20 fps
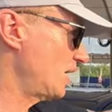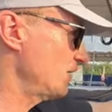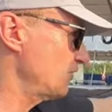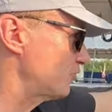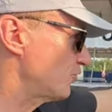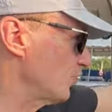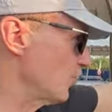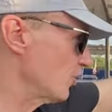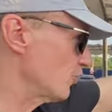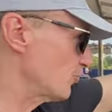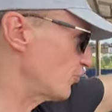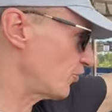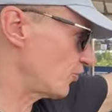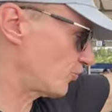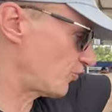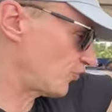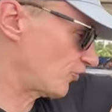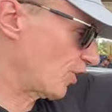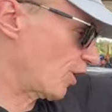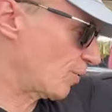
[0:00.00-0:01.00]
it's not just
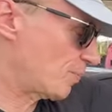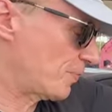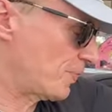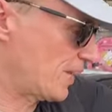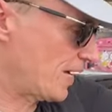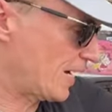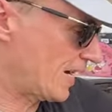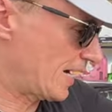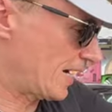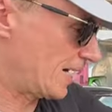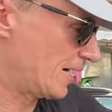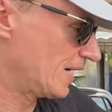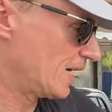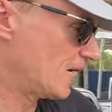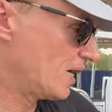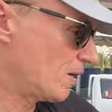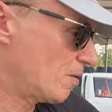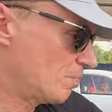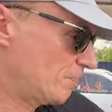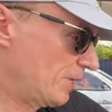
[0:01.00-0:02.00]
stopped there.
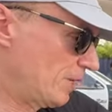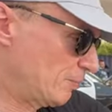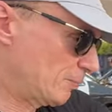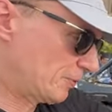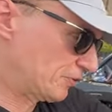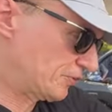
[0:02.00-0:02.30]
People